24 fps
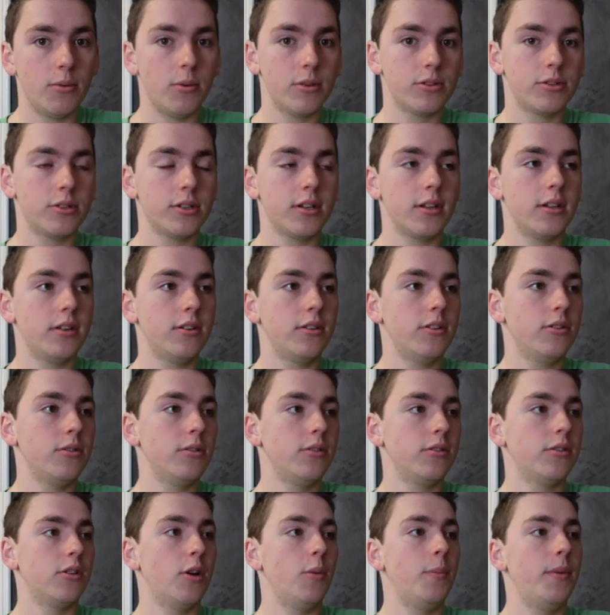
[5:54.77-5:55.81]
What you're going to do
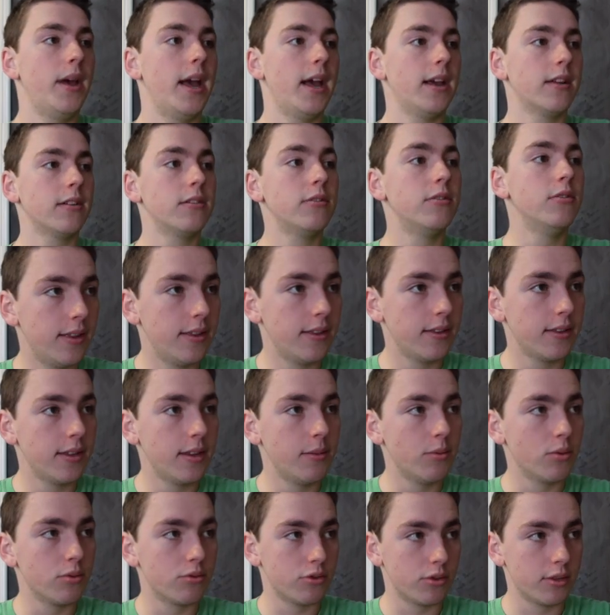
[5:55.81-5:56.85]
is go back to the
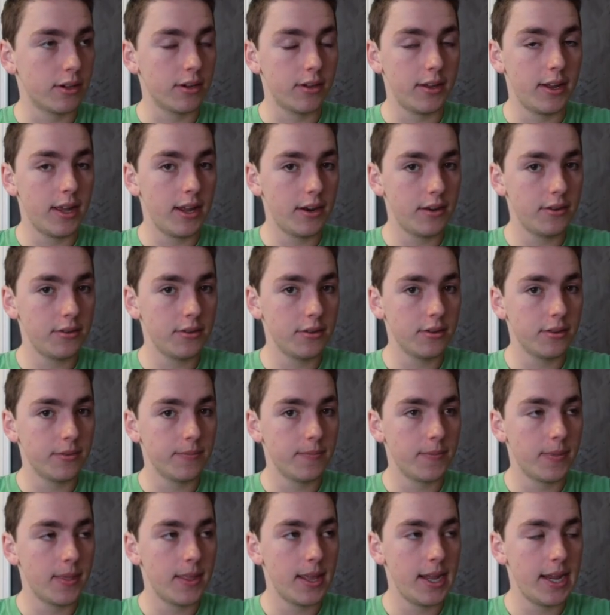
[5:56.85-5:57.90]
keyboard shortcut editor
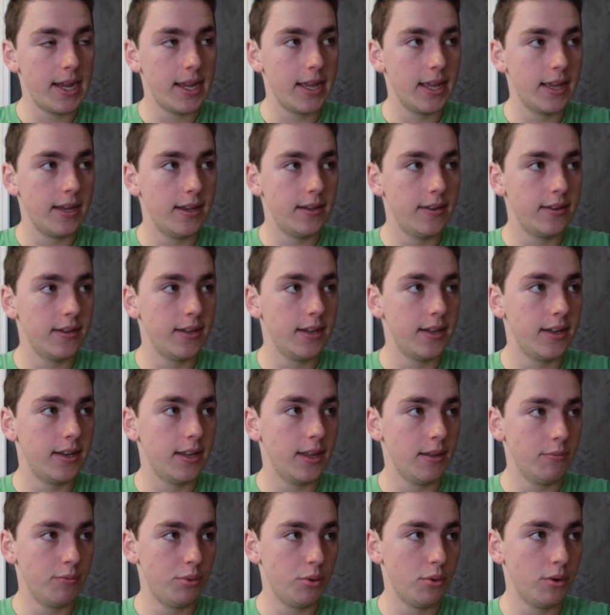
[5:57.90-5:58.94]
and hit
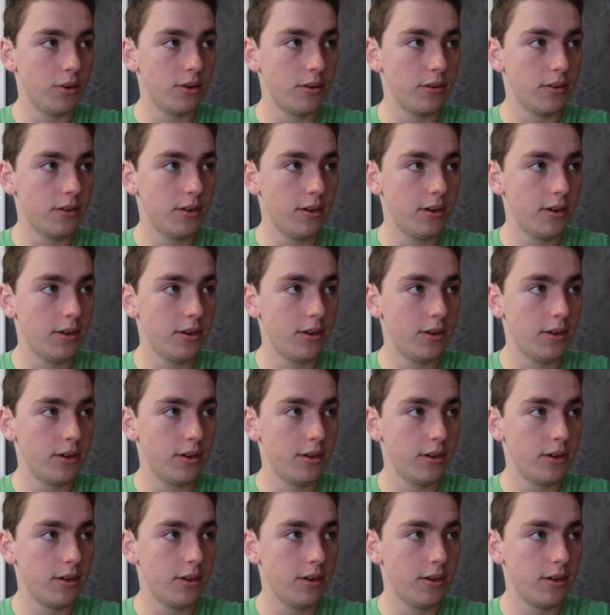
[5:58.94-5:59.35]
import,